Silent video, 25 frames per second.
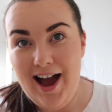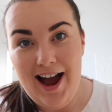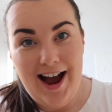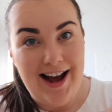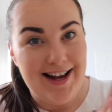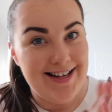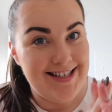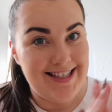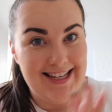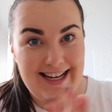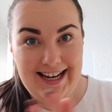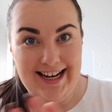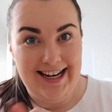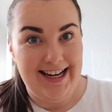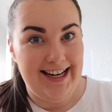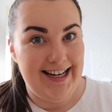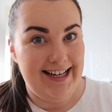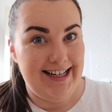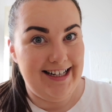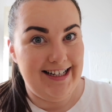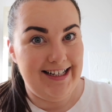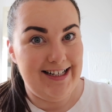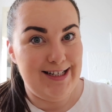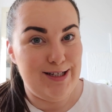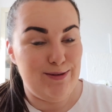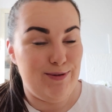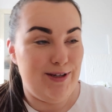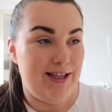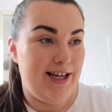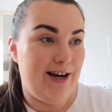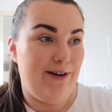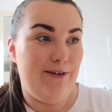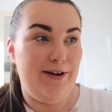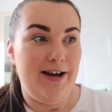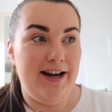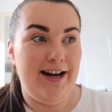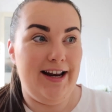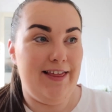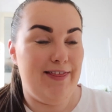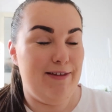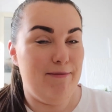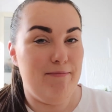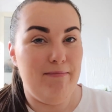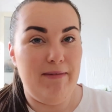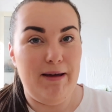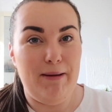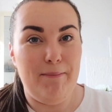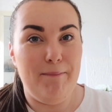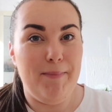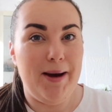as it is without anything
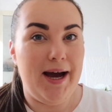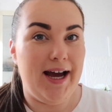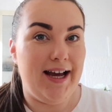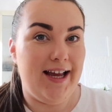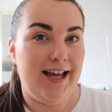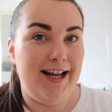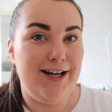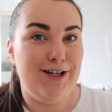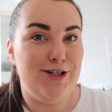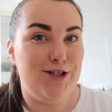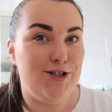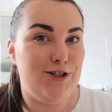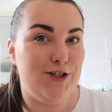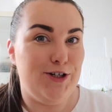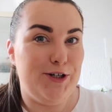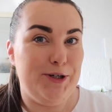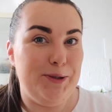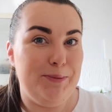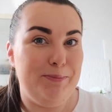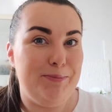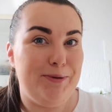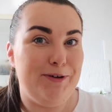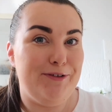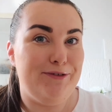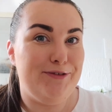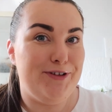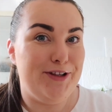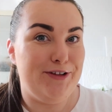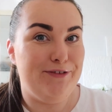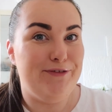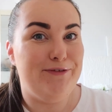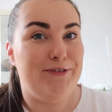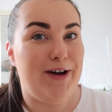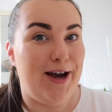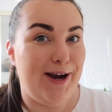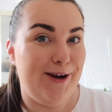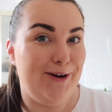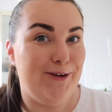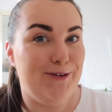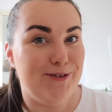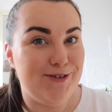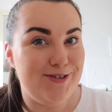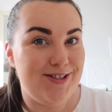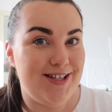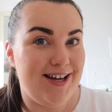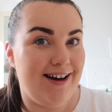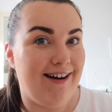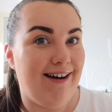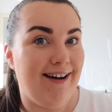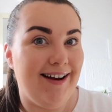being packaged up for the final
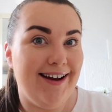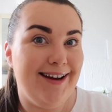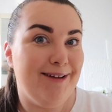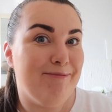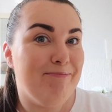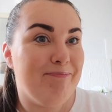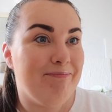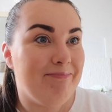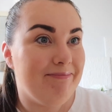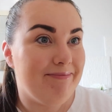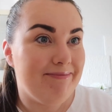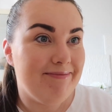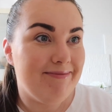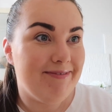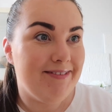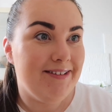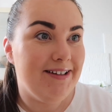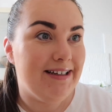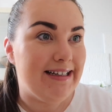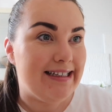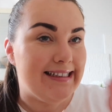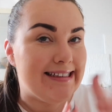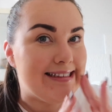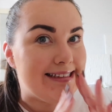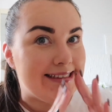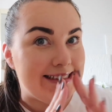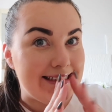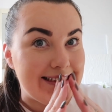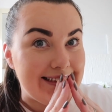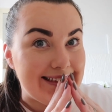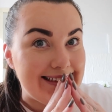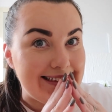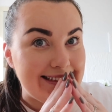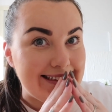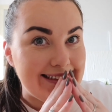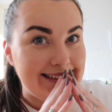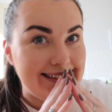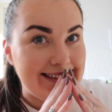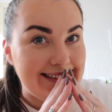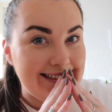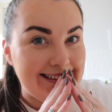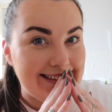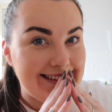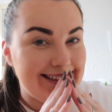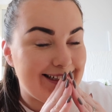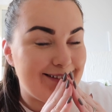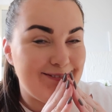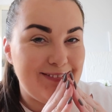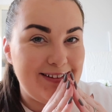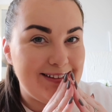time.
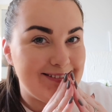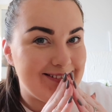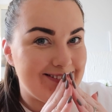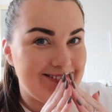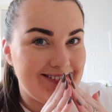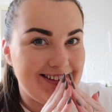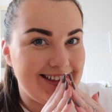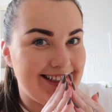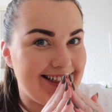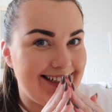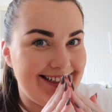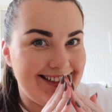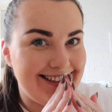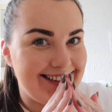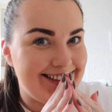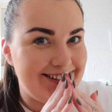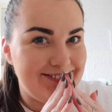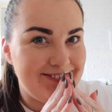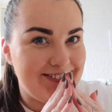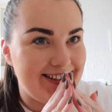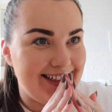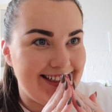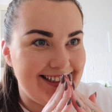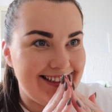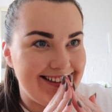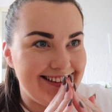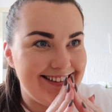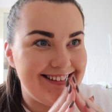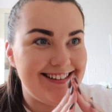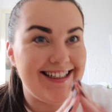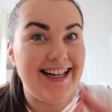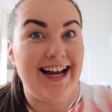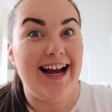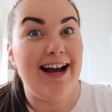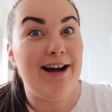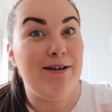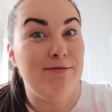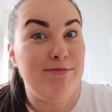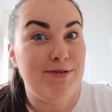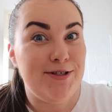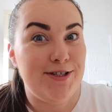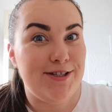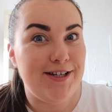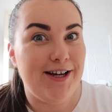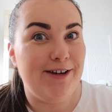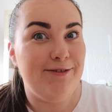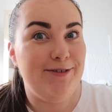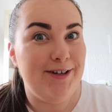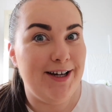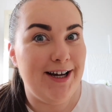That makes me really nervous. Like, I'm
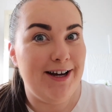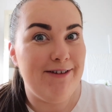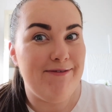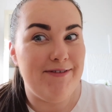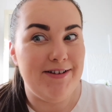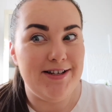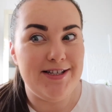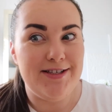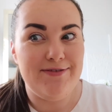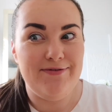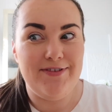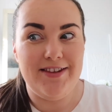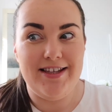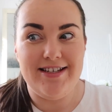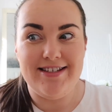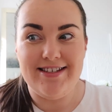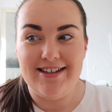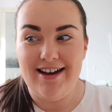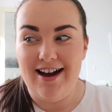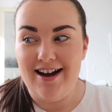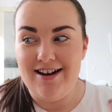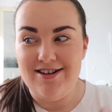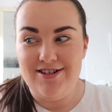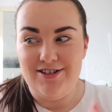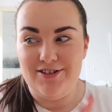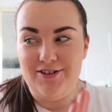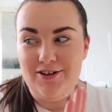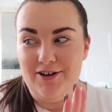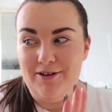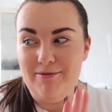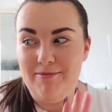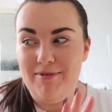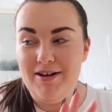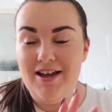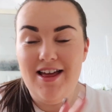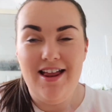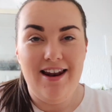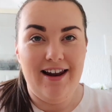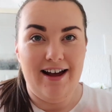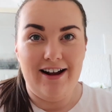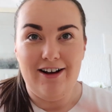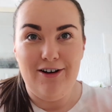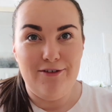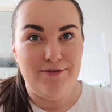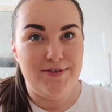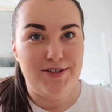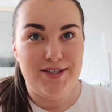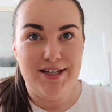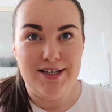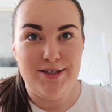so nervous for this guy to come. Like,
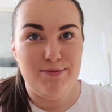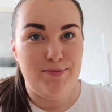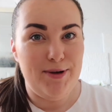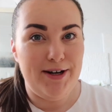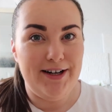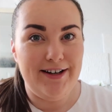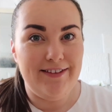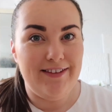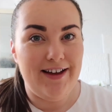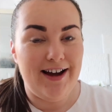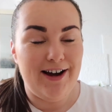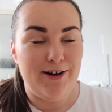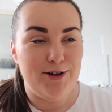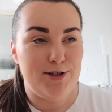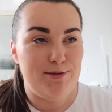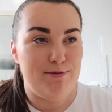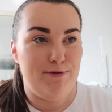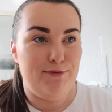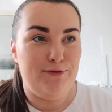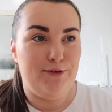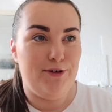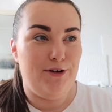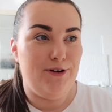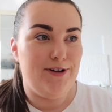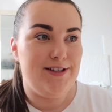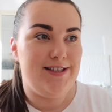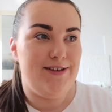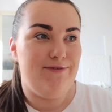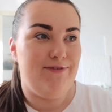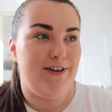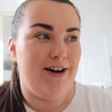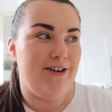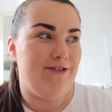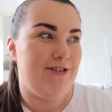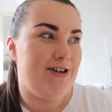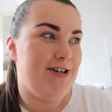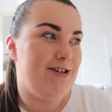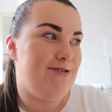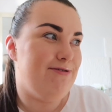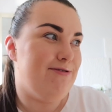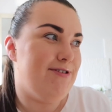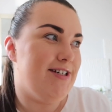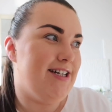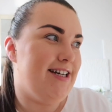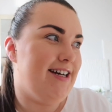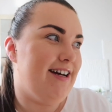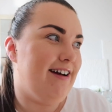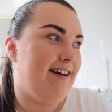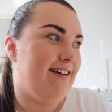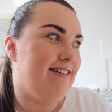obviously he's been in the house before because he valued
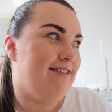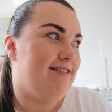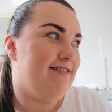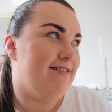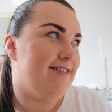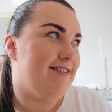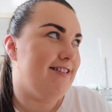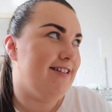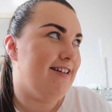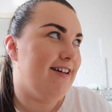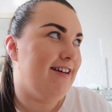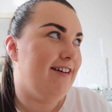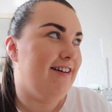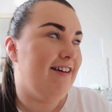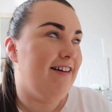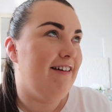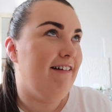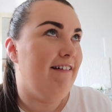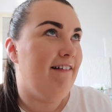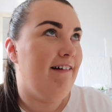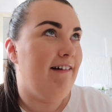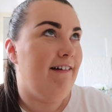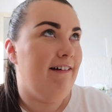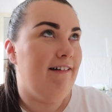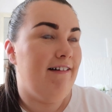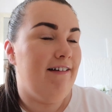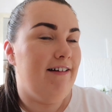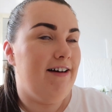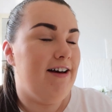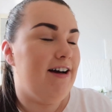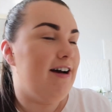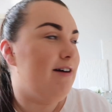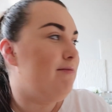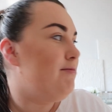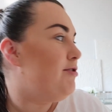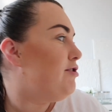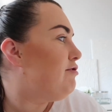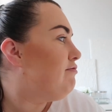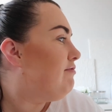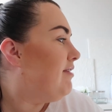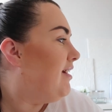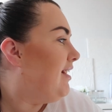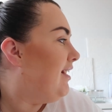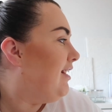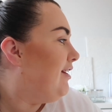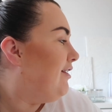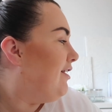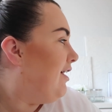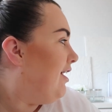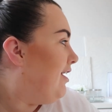it, and I'm just
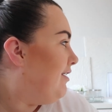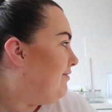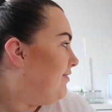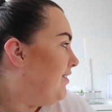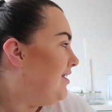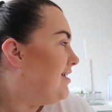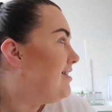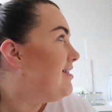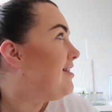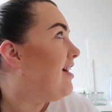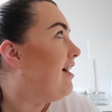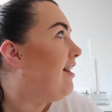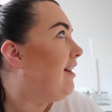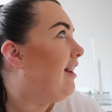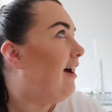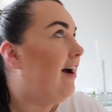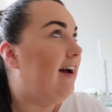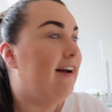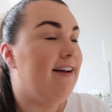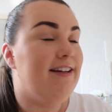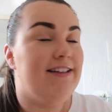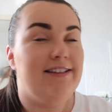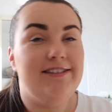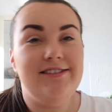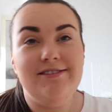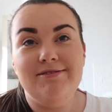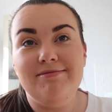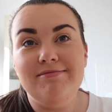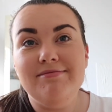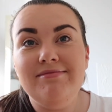really nervous that, like,